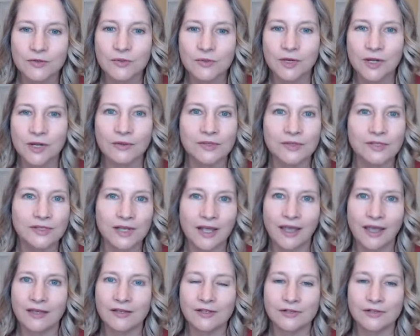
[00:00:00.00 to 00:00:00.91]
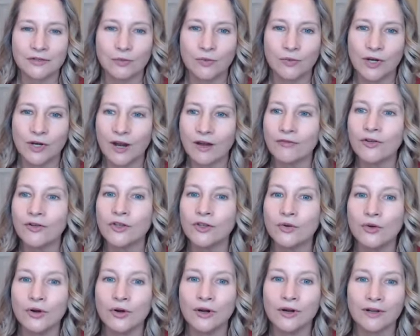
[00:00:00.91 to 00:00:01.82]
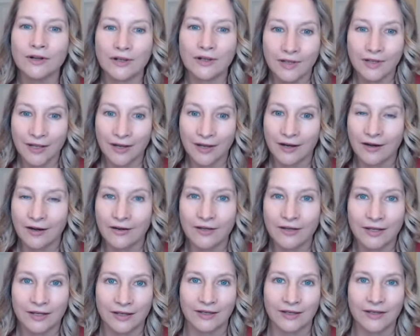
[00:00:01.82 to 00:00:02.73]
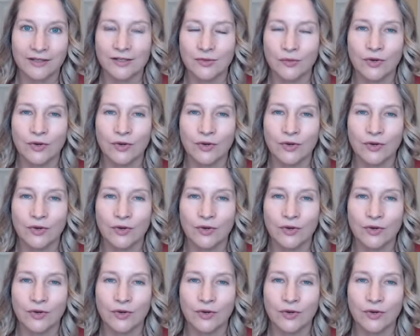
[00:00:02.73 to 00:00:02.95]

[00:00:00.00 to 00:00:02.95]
what I was saying, is whatever your clair is,